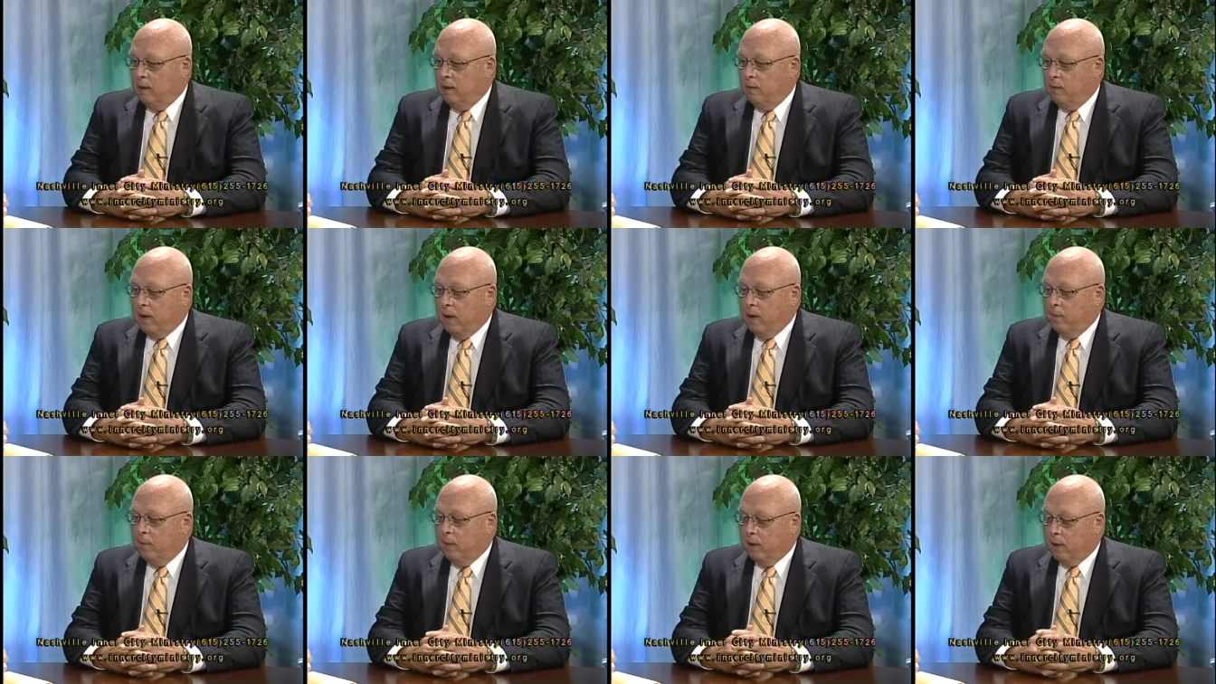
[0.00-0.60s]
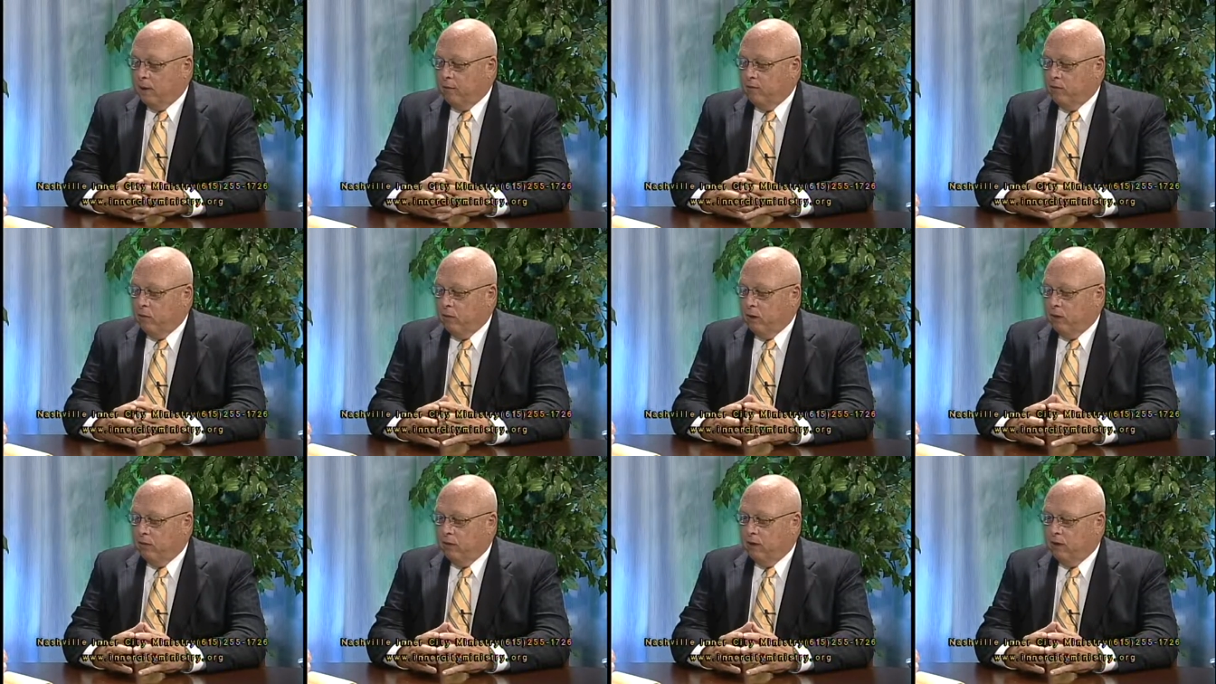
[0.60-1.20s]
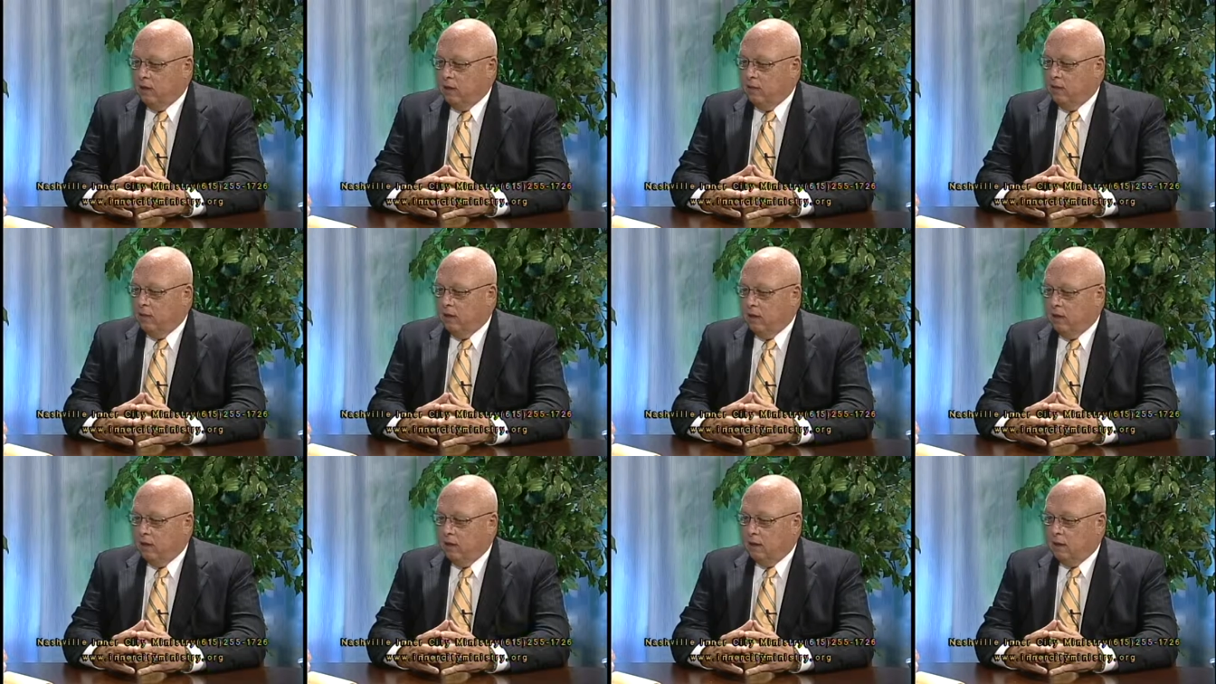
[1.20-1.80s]
I'll pick up for you the
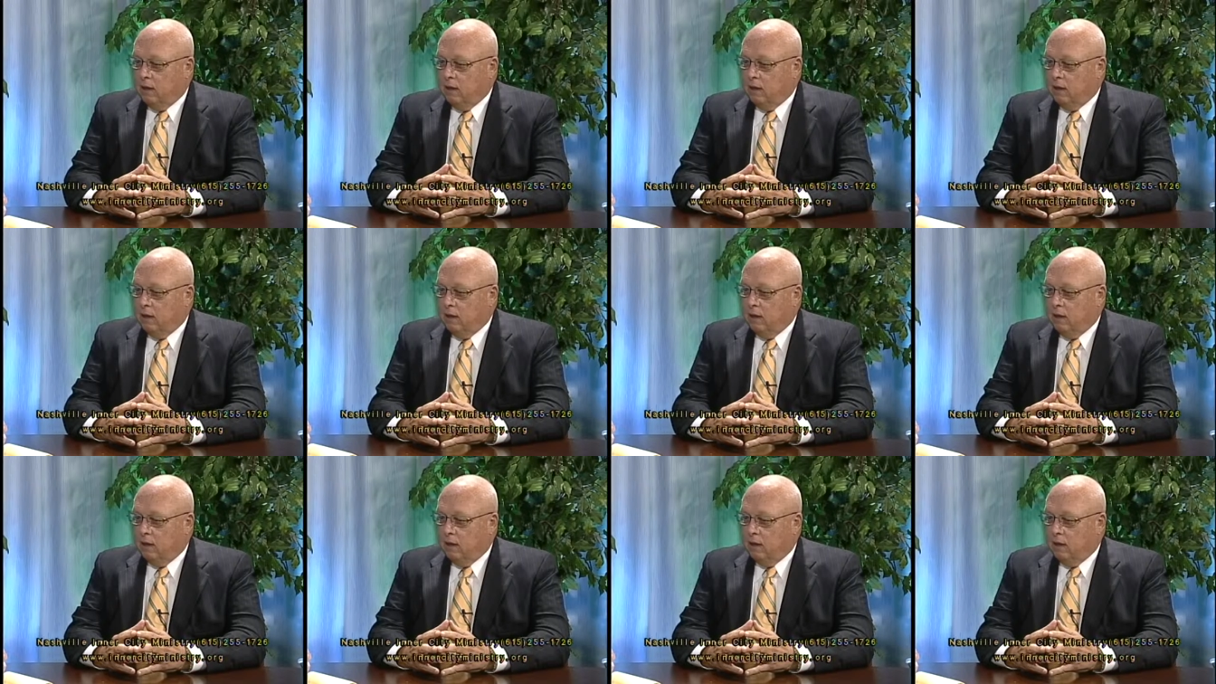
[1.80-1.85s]
the.